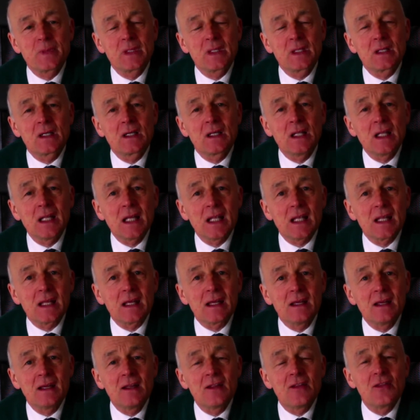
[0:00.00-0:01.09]
Clearly,
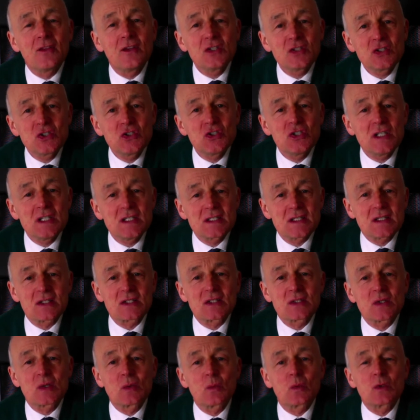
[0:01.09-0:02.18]
this
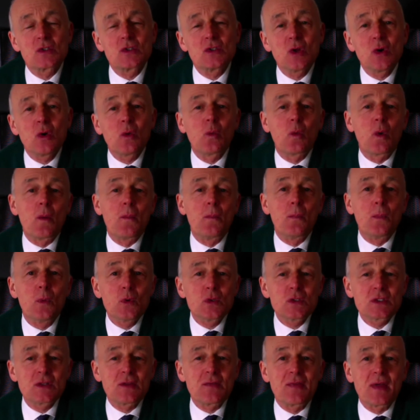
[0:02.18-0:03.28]
Jesus was not what
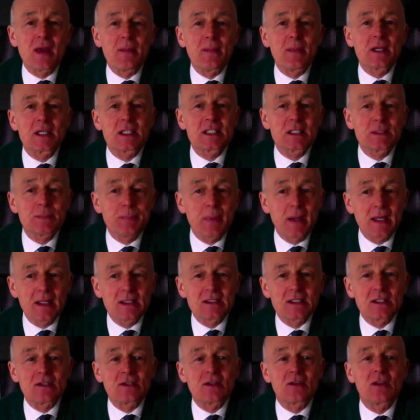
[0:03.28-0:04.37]
most of them
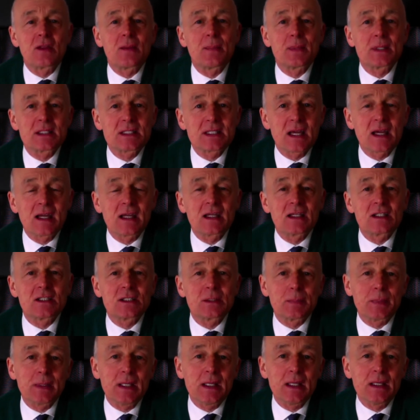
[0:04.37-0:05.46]
expected the Messiah to
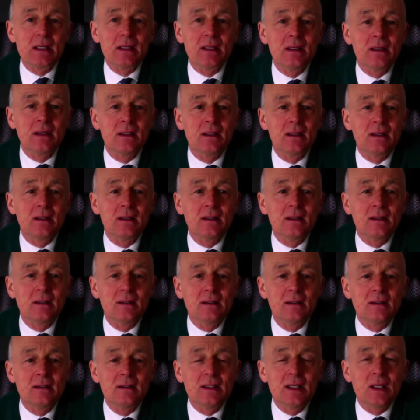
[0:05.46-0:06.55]
be. He